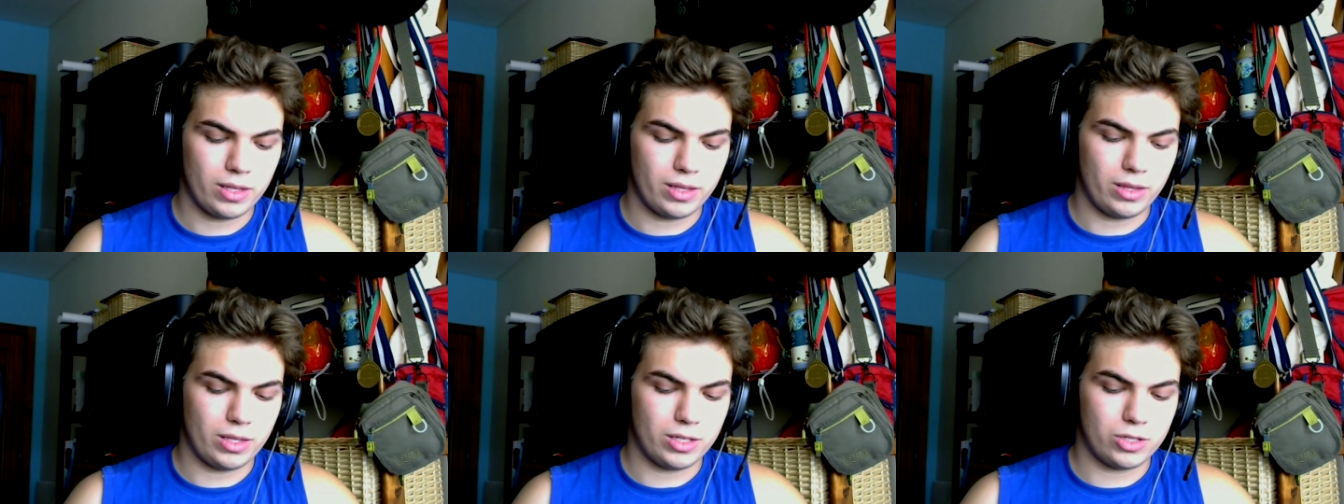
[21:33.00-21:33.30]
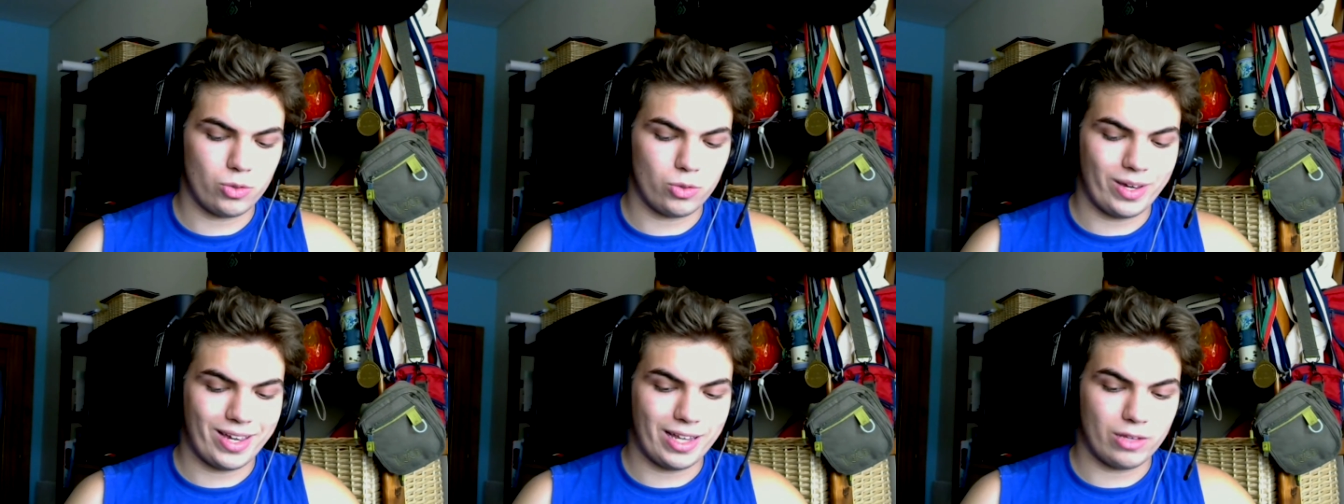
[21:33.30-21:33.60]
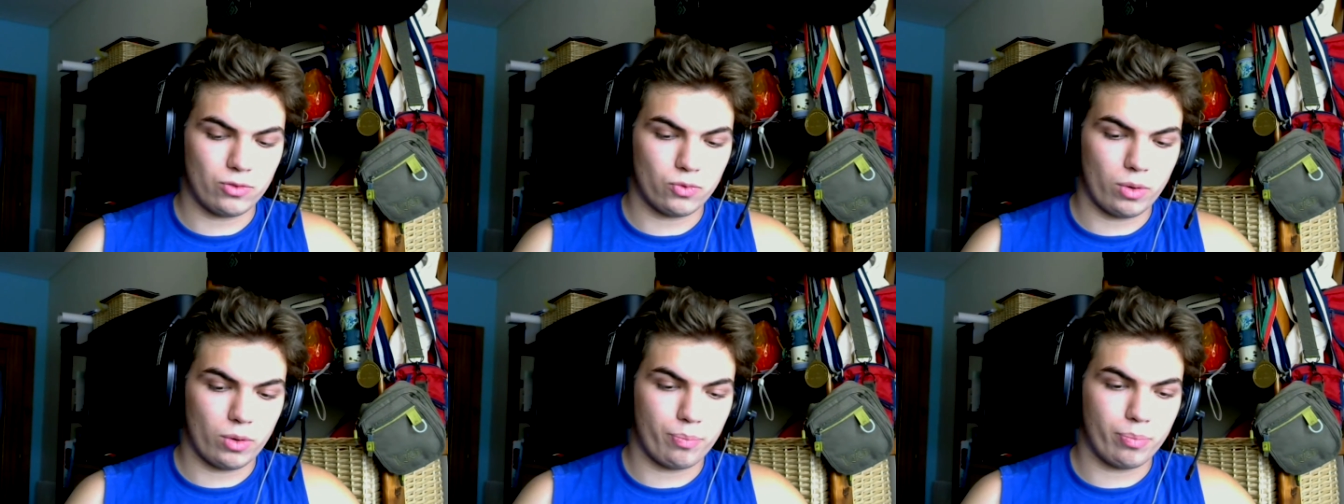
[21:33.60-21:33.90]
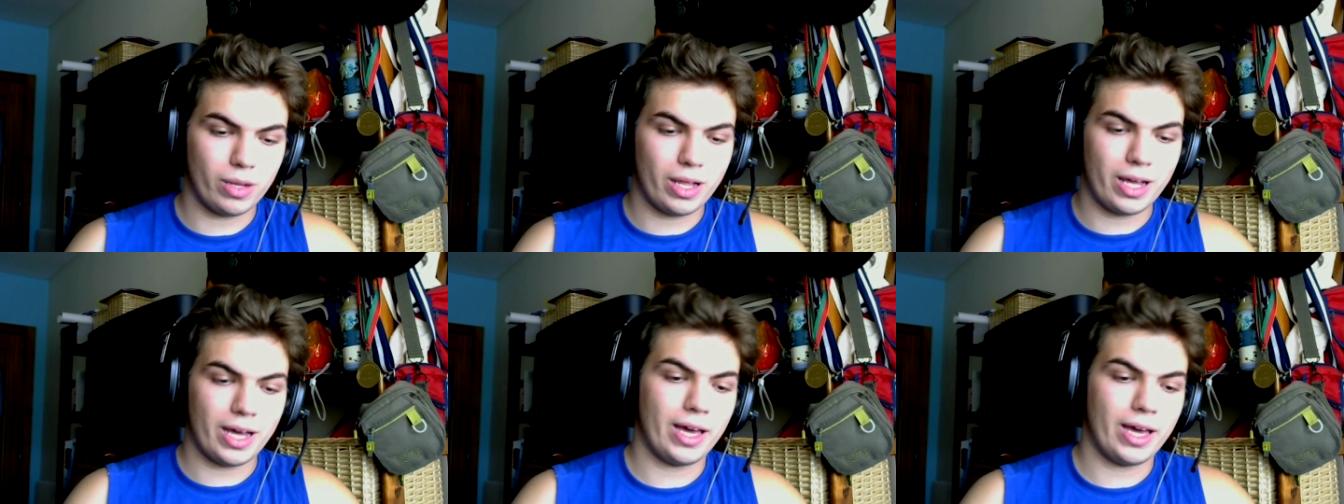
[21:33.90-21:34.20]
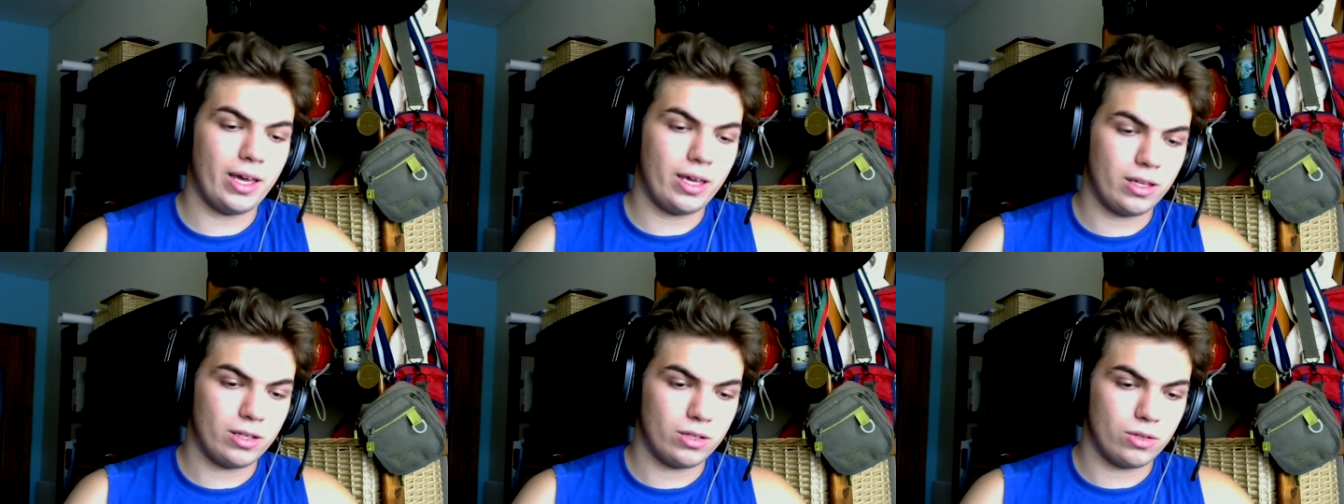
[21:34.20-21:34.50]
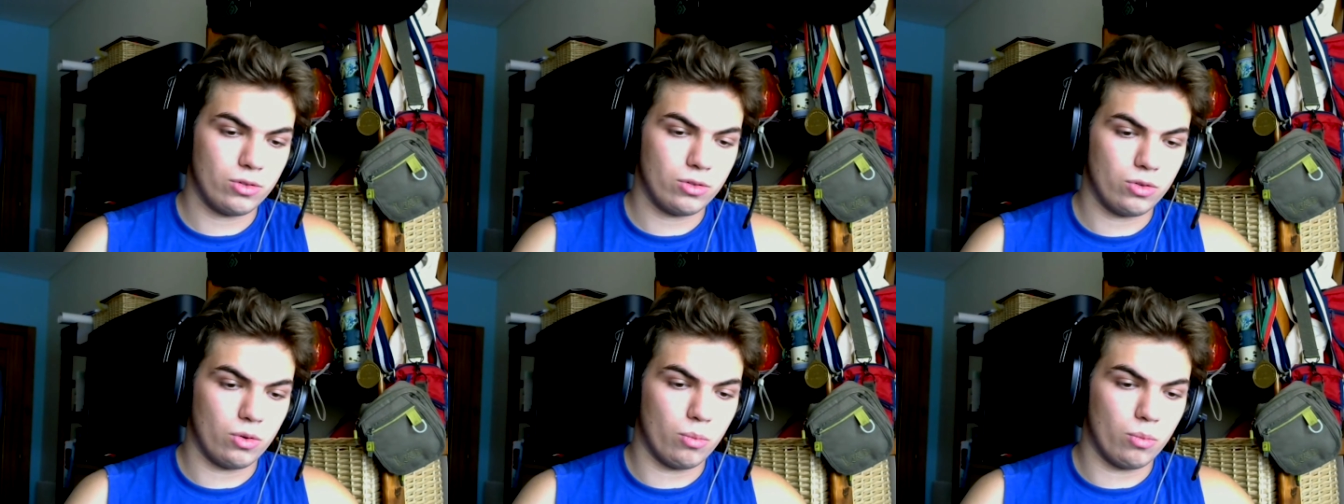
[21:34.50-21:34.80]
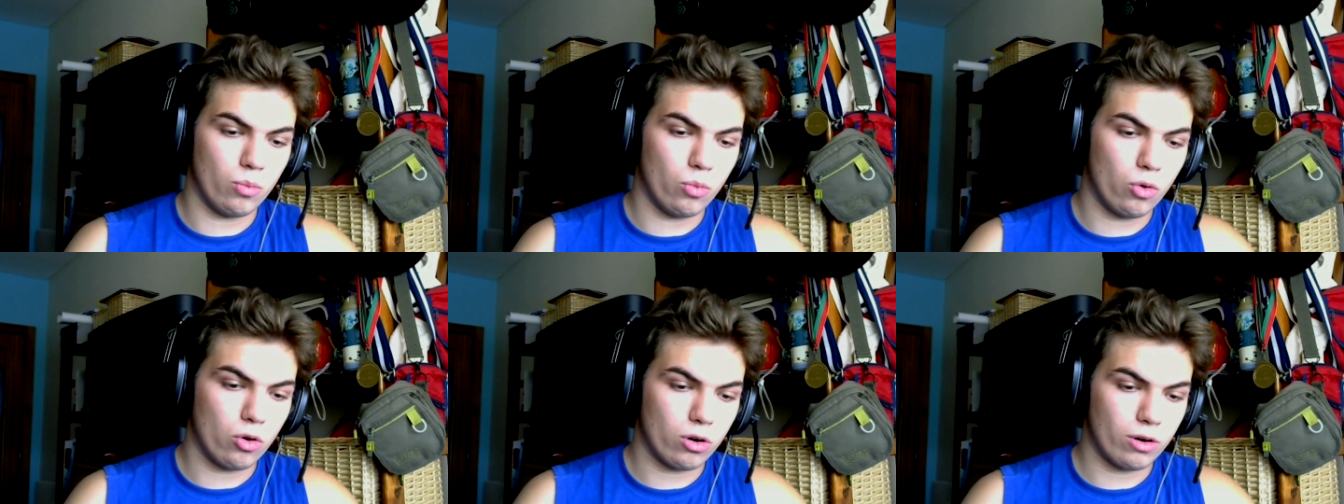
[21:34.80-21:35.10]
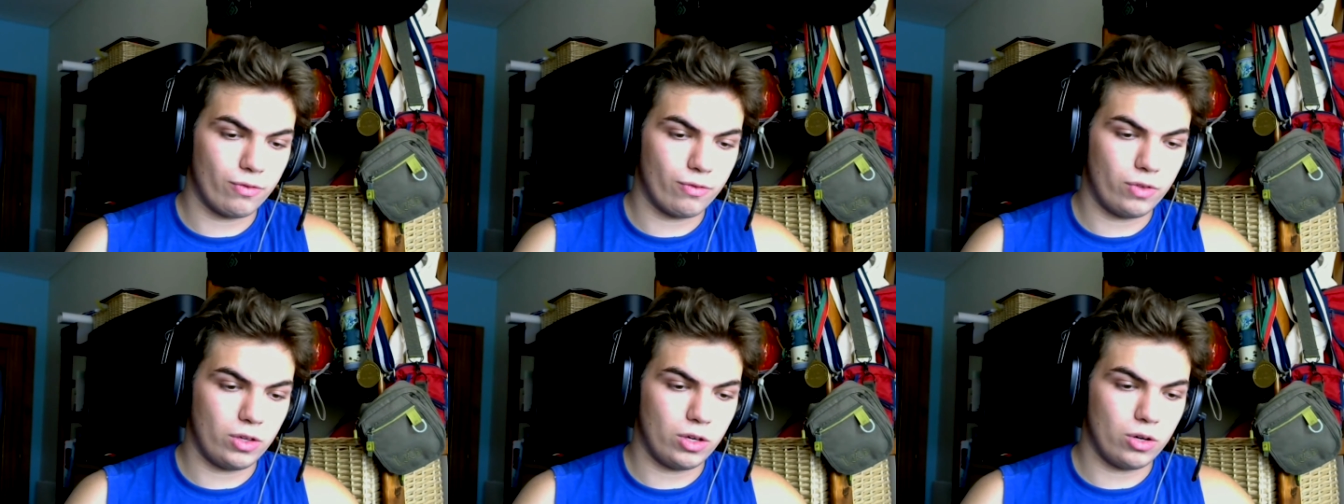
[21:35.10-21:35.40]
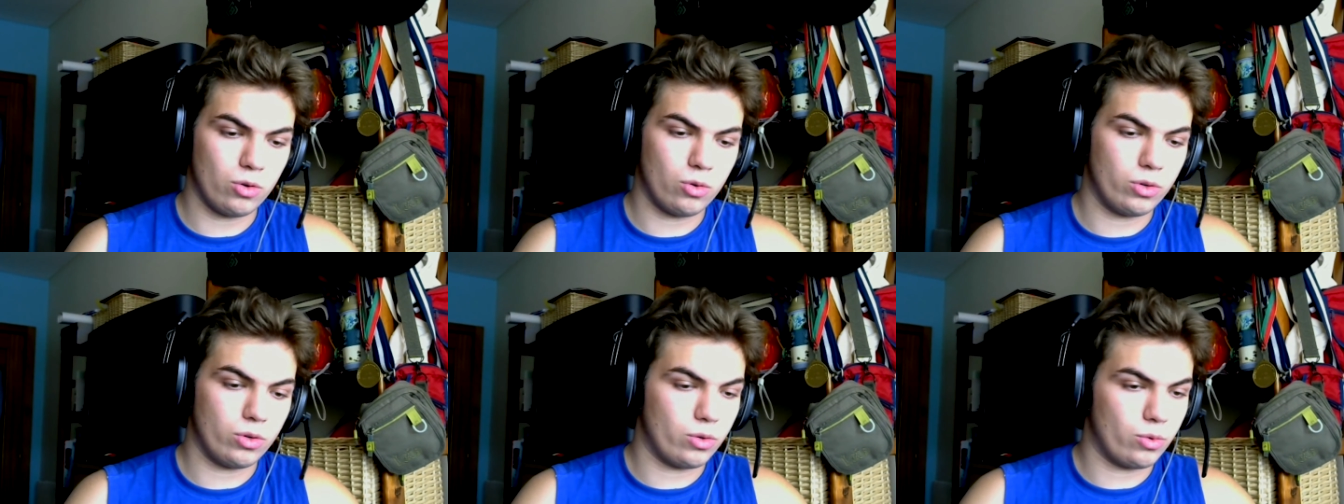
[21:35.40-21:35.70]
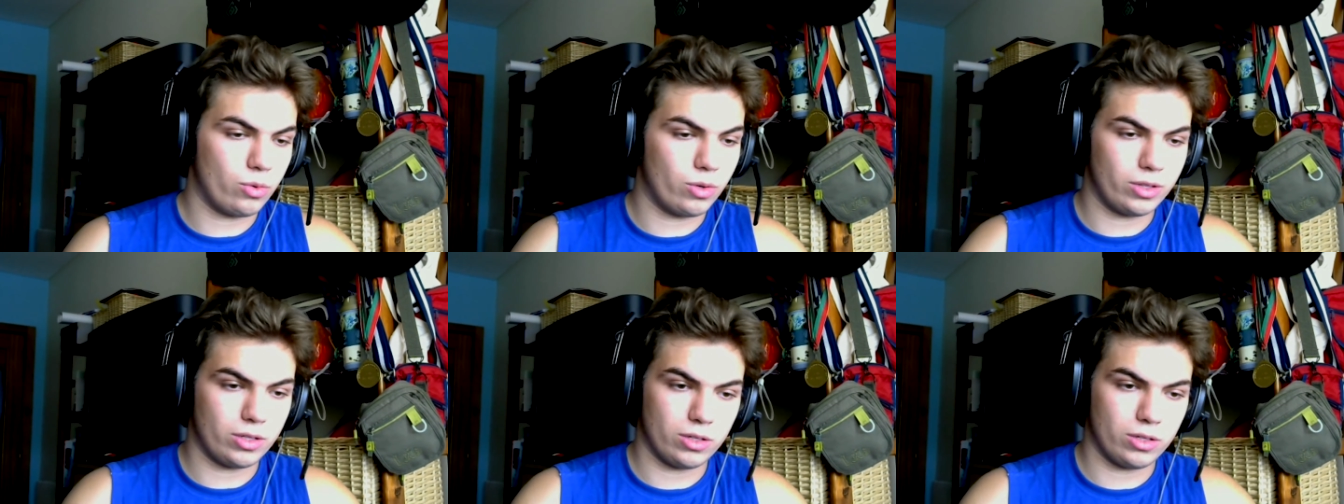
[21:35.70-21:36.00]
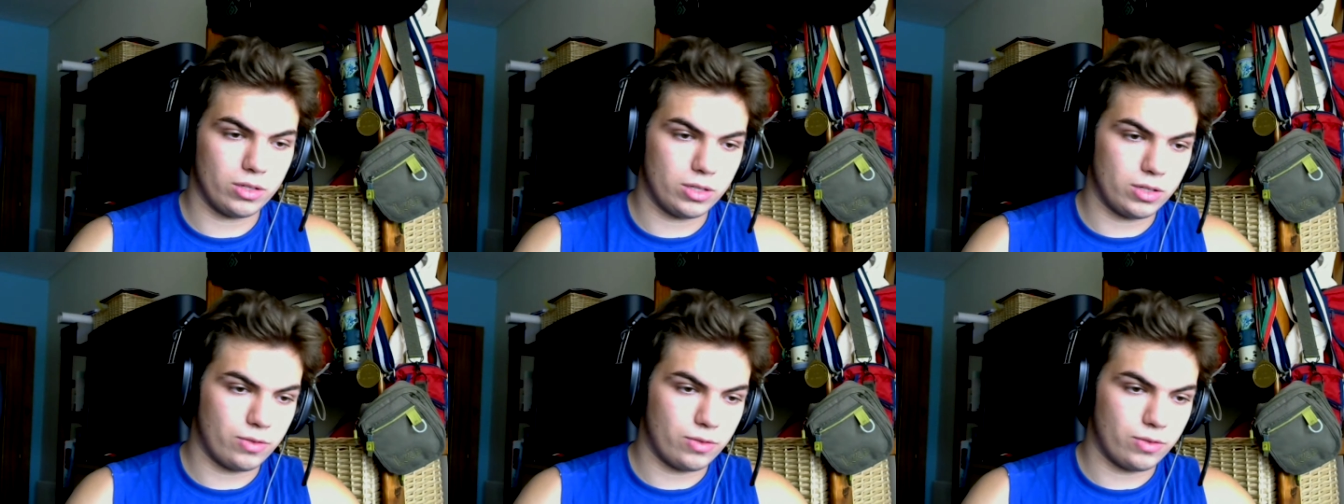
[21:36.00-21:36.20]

so i can reply more of you you want to